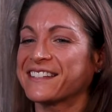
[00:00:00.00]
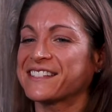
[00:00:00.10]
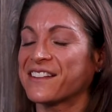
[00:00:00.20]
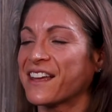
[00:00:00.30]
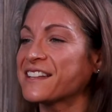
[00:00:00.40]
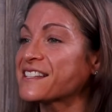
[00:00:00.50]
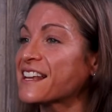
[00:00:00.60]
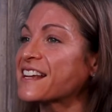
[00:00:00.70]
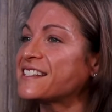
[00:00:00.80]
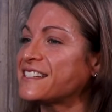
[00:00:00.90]
So that's
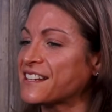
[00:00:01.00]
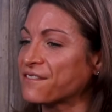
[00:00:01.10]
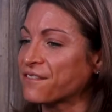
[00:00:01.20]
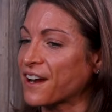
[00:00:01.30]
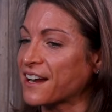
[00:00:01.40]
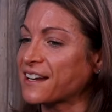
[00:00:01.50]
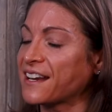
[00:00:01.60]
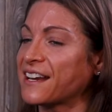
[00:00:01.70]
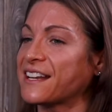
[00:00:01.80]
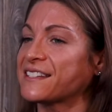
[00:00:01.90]
like different.
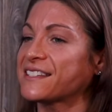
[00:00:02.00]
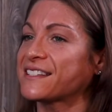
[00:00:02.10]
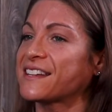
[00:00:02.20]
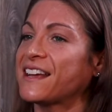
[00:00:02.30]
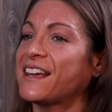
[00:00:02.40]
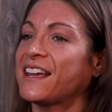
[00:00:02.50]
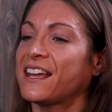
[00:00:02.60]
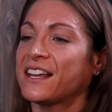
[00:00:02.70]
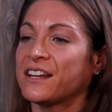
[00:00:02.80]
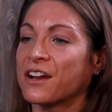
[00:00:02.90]
And it's,
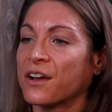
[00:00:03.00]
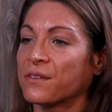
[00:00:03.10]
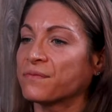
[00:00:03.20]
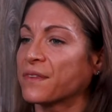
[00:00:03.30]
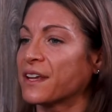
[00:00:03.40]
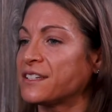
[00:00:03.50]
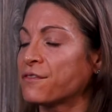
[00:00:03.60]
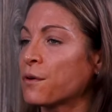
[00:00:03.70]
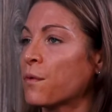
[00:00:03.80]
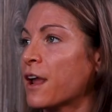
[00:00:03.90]
you know, a
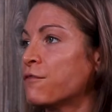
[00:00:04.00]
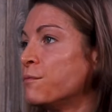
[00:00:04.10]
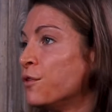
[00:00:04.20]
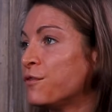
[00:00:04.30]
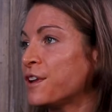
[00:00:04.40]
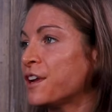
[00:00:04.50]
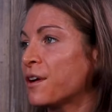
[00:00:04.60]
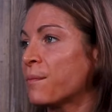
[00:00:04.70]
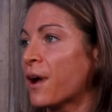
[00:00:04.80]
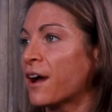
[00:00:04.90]
different way of moving
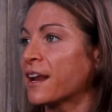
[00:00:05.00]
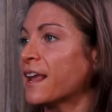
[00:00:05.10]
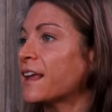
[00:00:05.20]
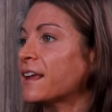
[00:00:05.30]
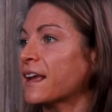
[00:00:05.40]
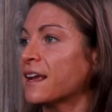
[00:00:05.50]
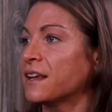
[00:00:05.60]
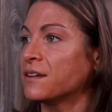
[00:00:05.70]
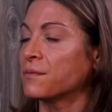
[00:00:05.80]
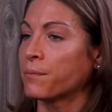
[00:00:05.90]
your body
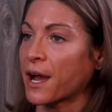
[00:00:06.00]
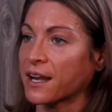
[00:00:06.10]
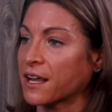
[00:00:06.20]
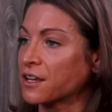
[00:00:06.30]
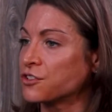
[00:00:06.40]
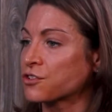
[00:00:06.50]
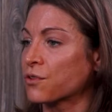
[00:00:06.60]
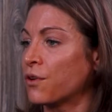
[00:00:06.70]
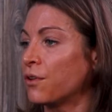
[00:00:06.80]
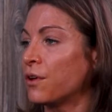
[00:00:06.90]
and body
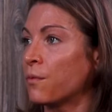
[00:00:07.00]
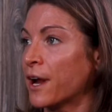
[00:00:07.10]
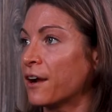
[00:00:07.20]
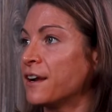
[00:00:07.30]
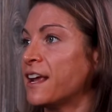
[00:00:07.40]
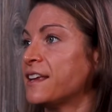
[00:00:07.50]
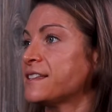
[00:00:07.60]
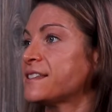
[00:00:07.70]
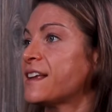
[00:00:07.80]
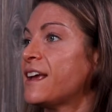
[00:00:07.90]
control,
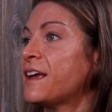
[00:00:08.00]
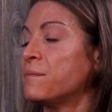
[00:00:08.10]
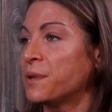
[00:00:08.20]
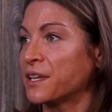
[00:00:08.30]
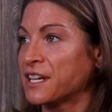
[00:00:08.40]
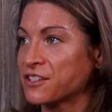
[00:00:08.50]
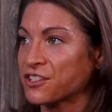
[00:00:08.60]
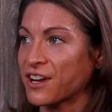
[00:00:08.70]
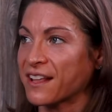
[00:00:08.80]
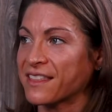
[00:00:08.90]
awareness, building
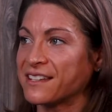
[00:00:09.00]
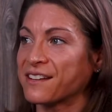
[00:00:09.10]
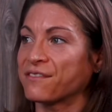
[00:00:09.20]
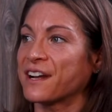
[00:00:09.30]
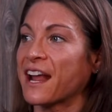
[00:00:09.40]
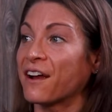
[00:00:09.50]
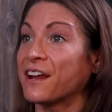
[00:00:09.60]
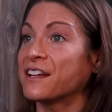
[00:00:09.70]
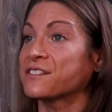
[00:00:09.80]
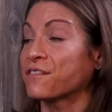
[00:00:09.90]
strength in different
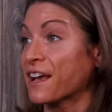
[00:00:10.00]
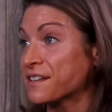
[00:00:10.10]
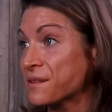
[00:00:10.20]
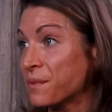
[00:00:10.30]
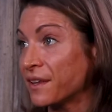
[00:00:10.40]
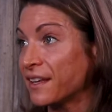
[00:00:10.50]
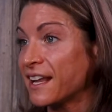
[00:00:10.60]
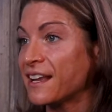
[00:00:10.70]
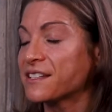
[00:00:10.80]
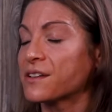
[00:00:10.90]
areas,
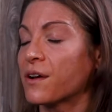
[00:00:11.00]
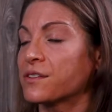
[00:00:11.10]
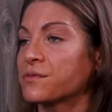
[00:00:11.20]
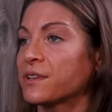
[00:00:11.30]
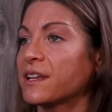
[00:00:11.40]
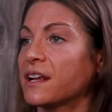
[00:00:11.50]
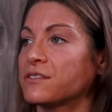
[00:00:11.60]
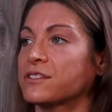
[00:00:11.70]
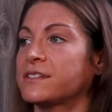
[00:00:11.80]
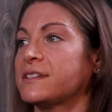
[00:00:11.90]
flexibility. So I was really
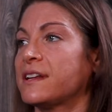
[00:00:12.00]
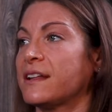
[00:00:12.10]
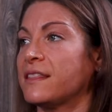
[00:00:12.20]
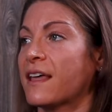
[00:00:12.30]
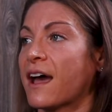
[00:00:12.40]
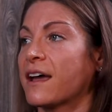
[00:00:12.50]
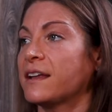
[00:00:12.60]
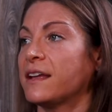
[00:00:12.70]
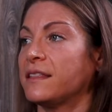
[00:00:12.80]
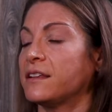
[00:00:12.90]
interested in
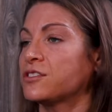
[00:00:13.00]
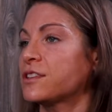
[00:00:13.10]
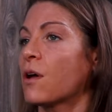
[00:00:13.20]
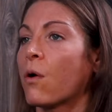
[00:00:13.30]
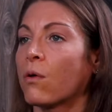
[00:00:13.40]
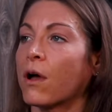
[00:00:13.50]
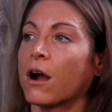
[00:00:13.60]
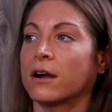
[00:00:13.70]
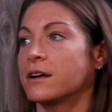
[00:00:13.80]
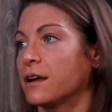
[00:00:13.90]
that and there's the whole
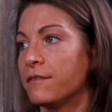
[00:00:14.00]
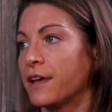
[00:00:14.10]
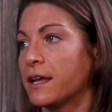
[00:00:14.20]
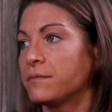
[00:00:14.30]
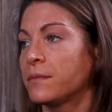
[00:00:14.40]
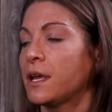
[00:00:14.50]
art of it.